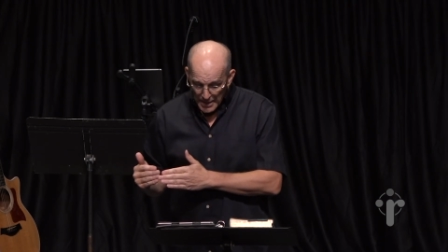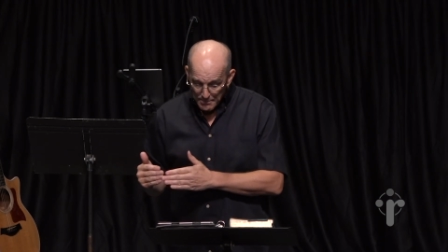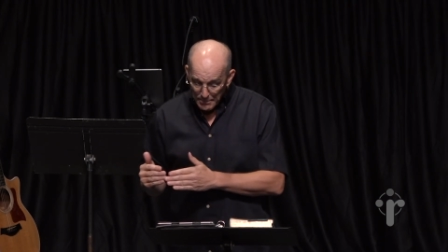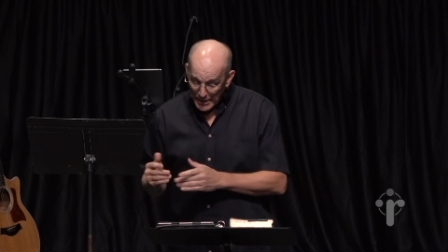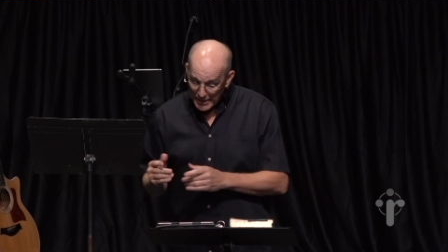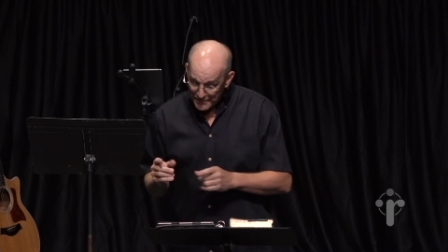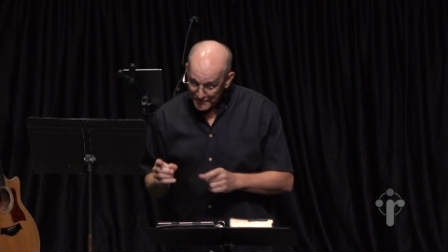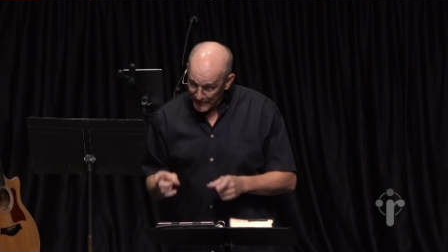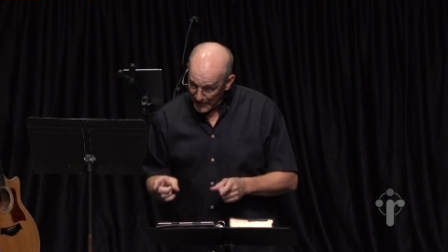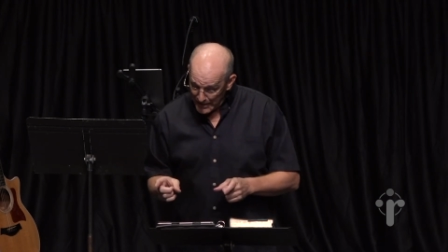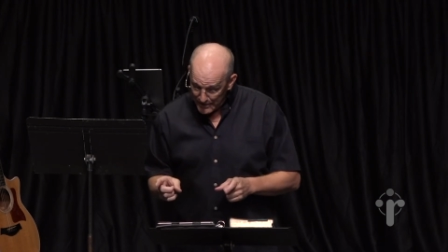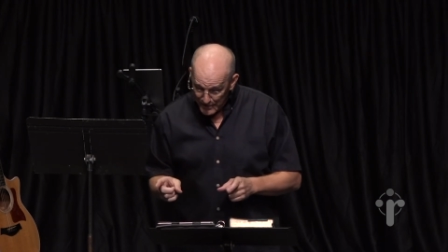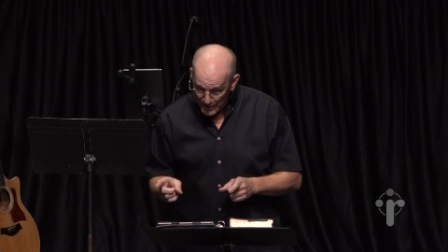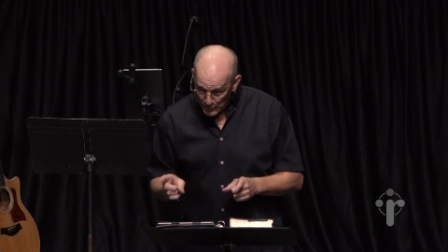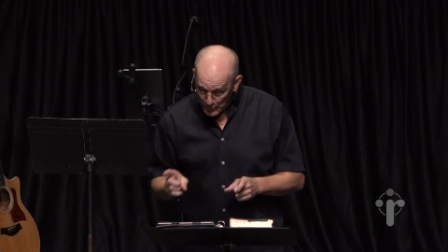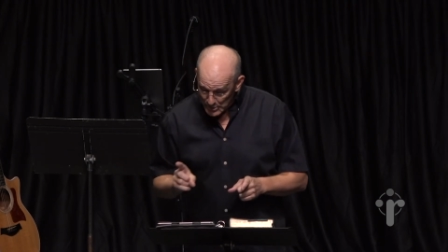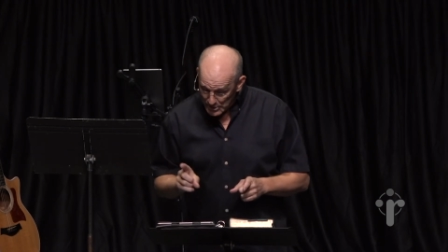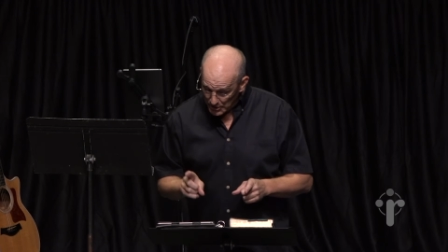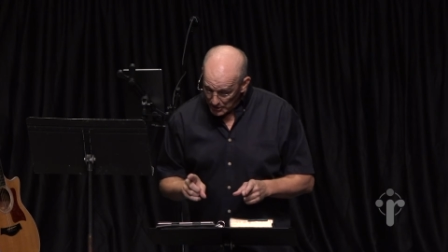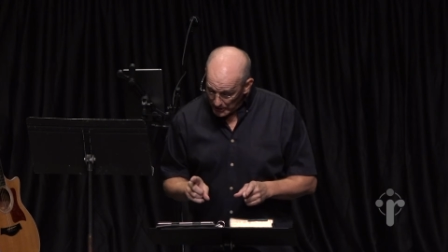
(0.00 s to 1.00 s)
By faith, he
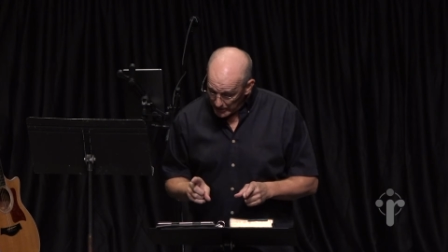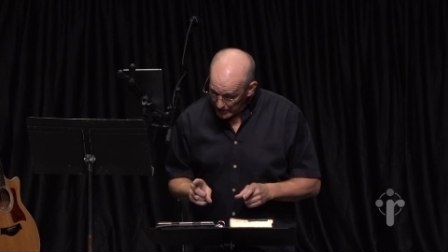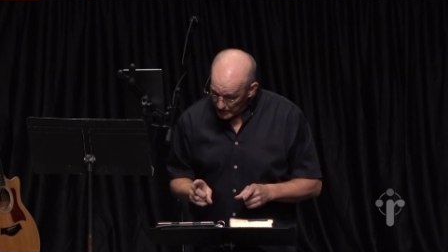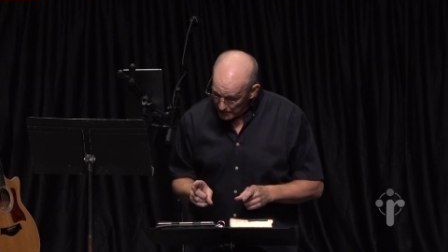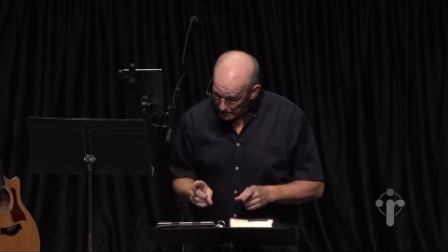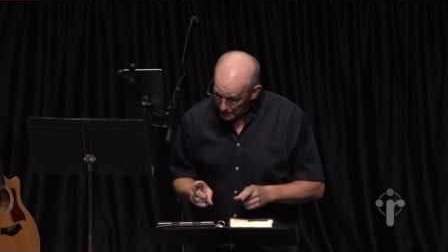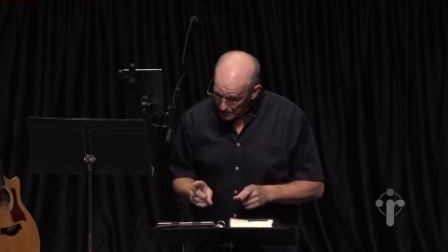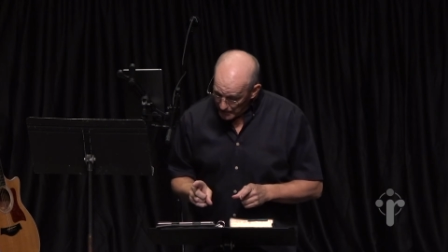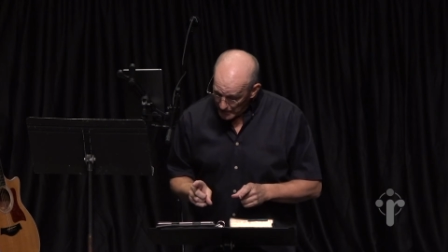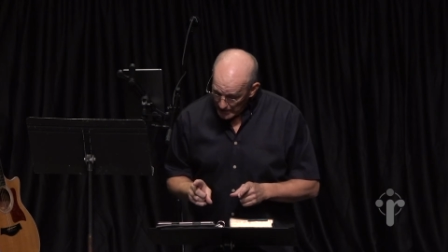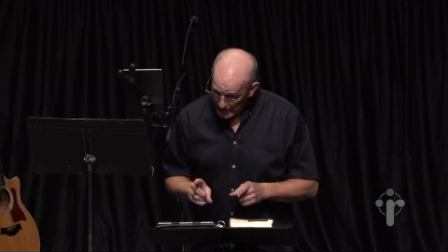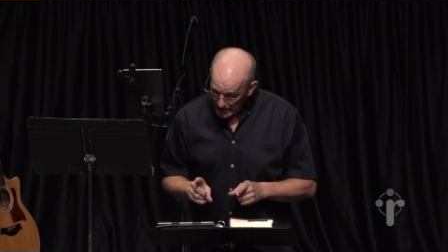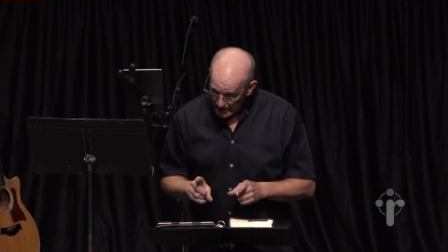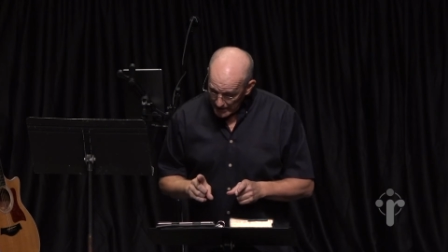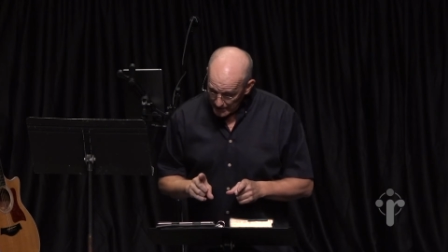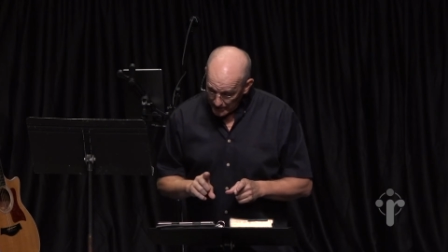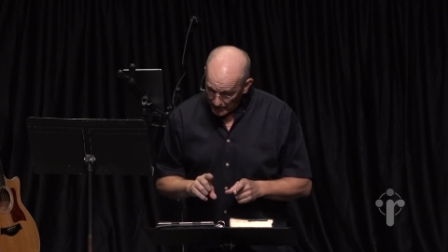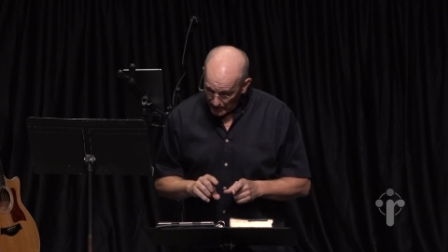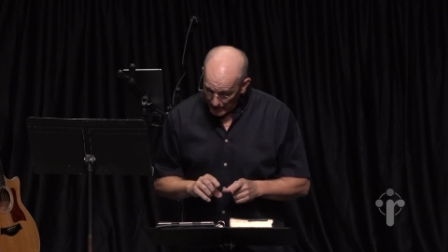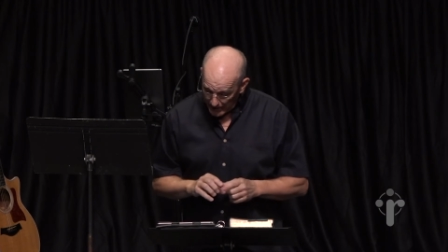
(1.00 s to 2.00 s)
went to live
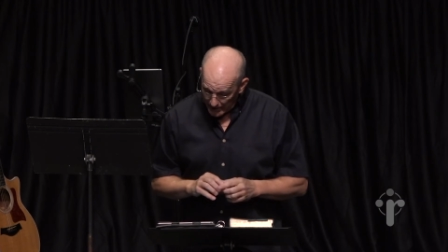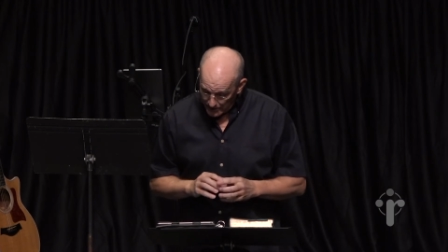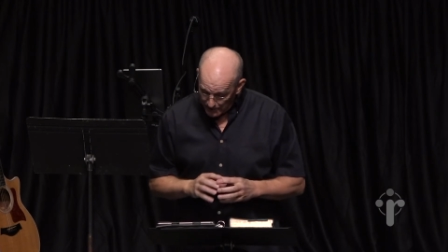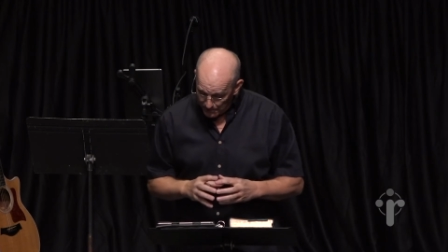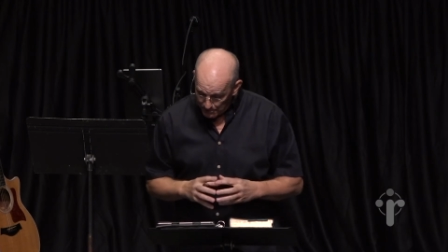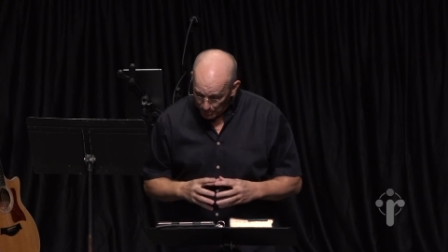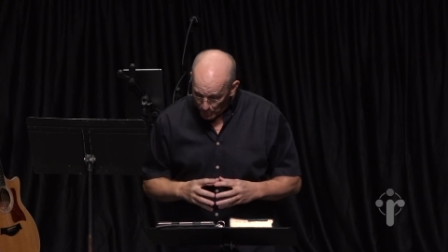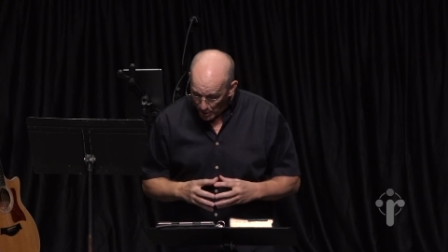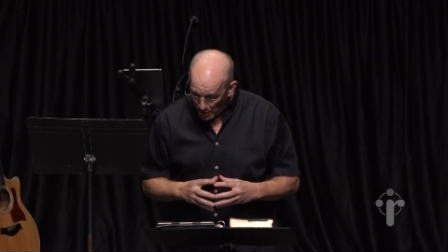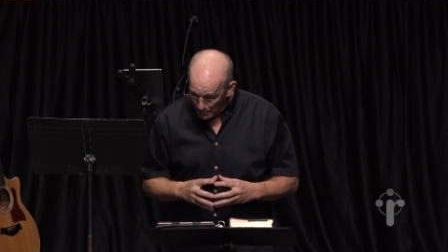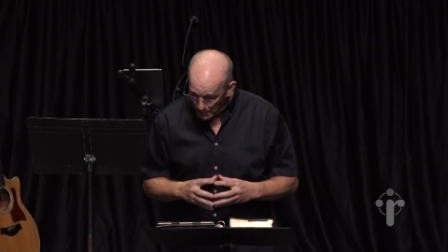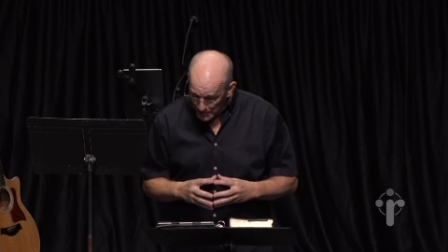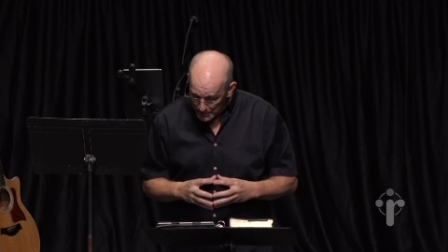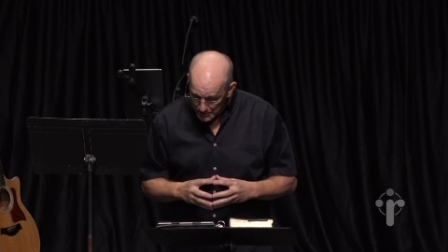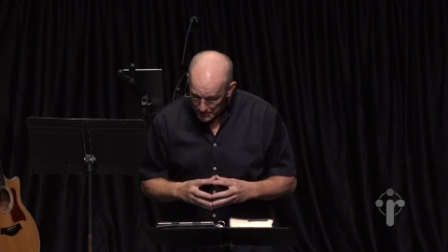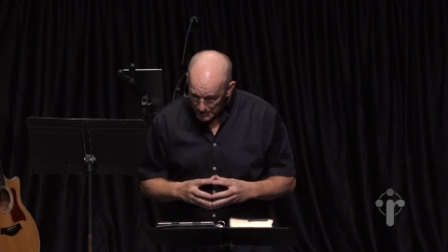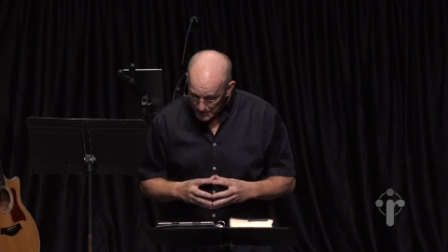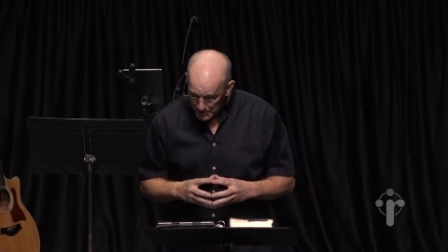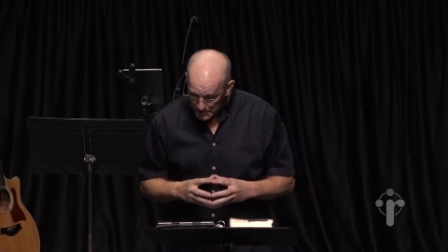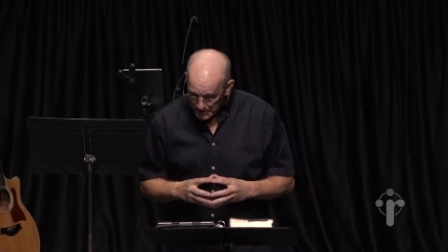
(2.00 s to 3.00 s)
in the land of
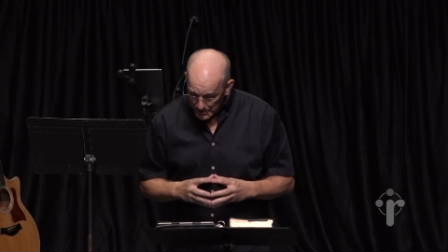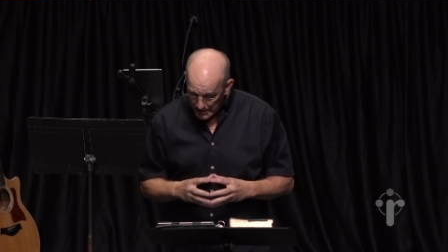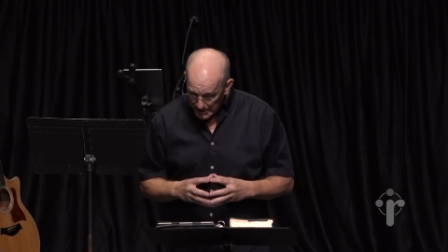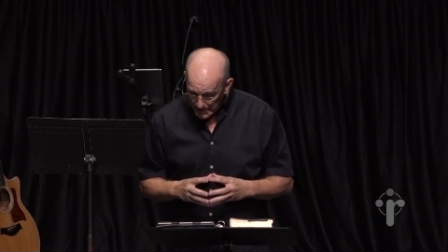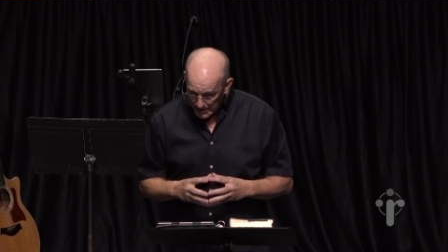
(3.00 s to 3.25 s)
promise,